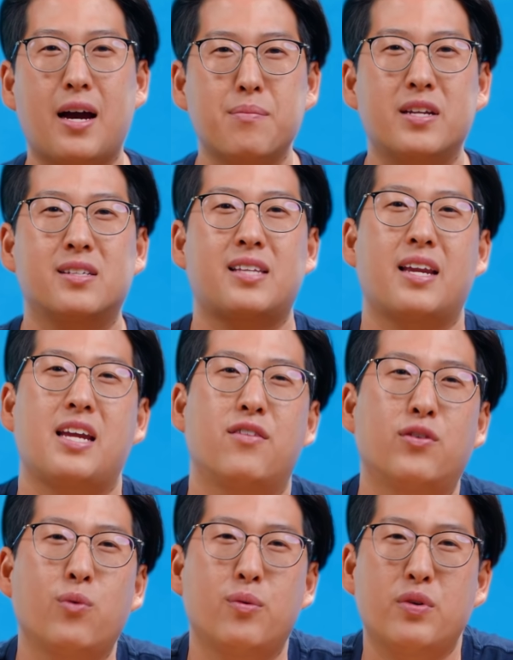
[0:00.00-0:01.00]
That means that
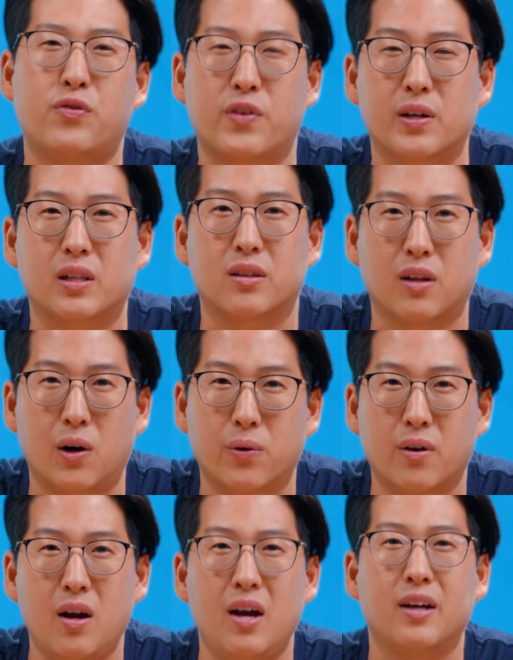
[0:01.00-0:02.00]
even when we feel
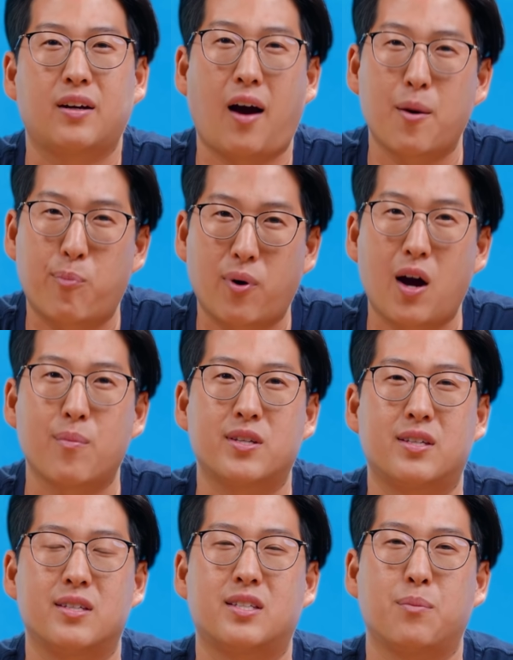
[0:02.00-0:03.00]
alone, God
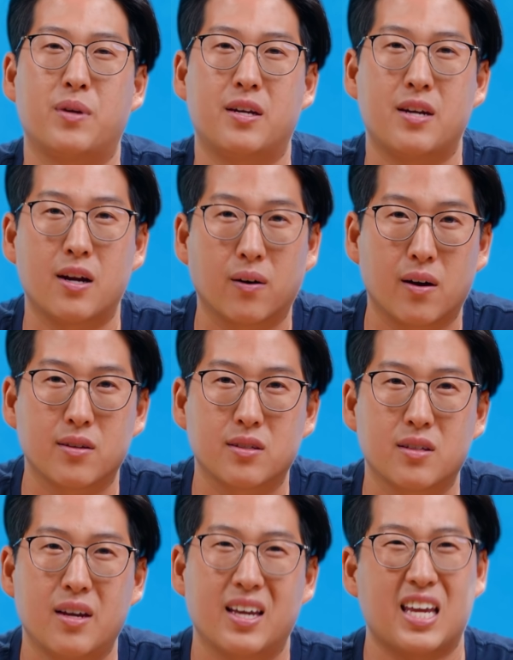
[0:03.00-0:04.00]
promises to be near
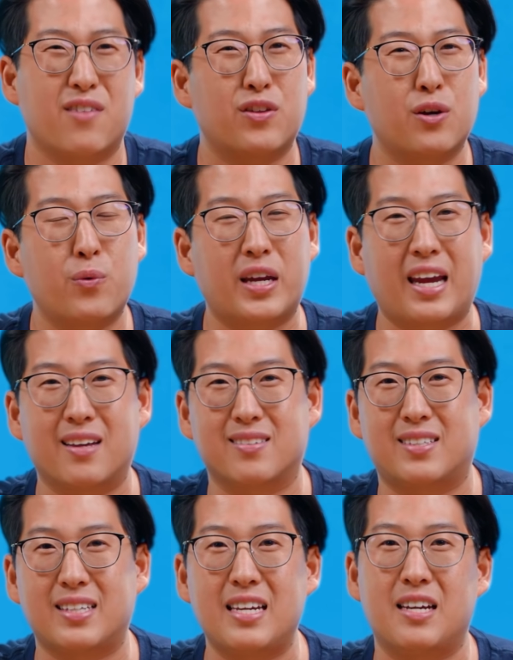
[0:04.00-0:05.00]
us. Even though we
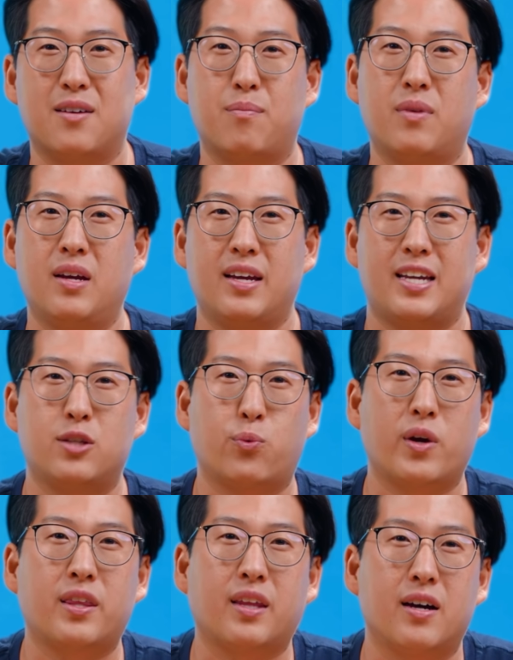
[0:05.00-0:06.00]
can't see him, he's
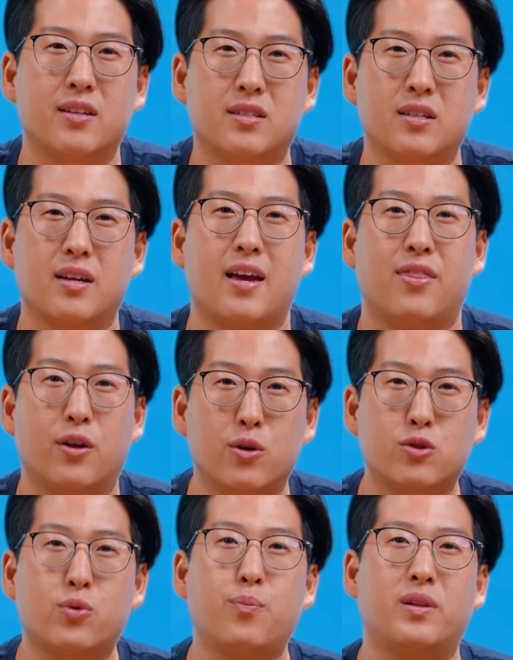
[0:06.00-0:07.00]
with us and
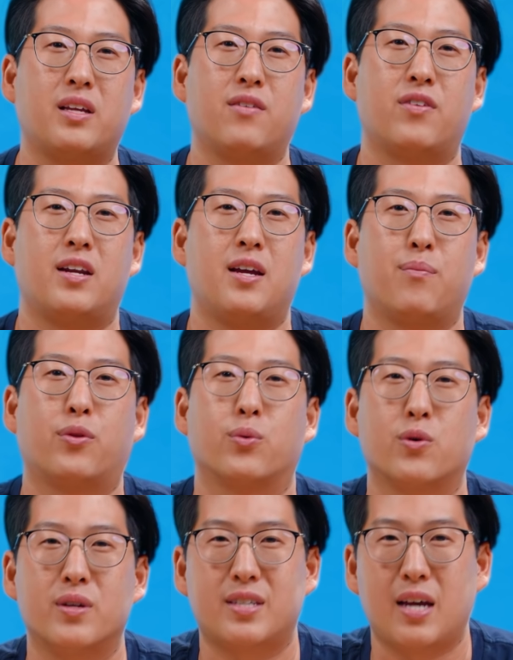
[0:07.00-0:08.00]
those who believe in him
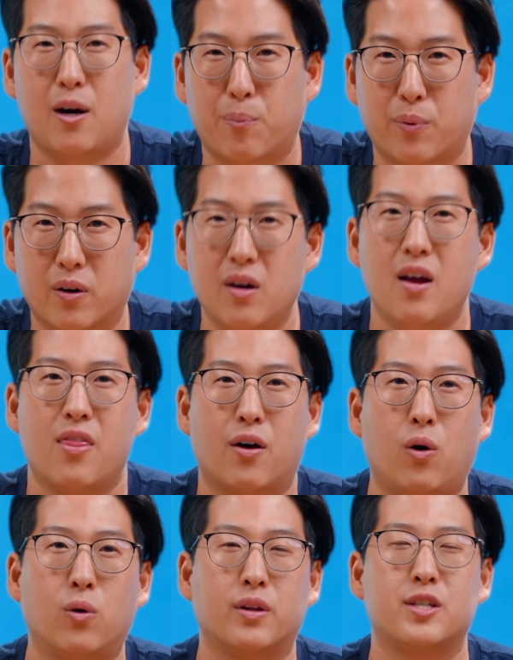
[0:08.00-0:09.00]
through his helper, the
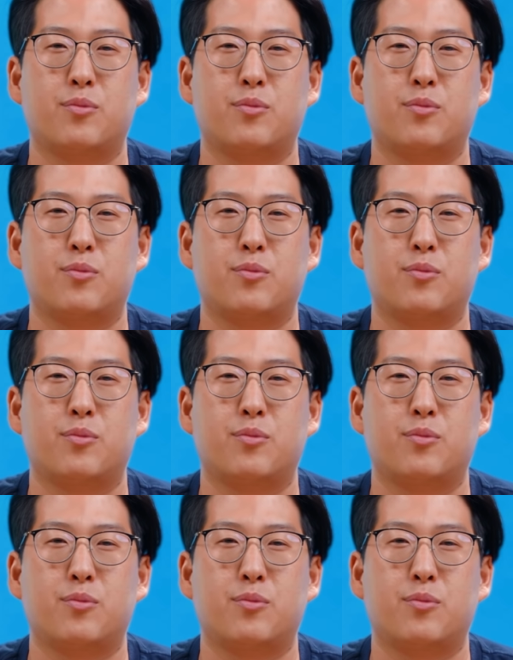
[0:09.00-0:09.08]
Holy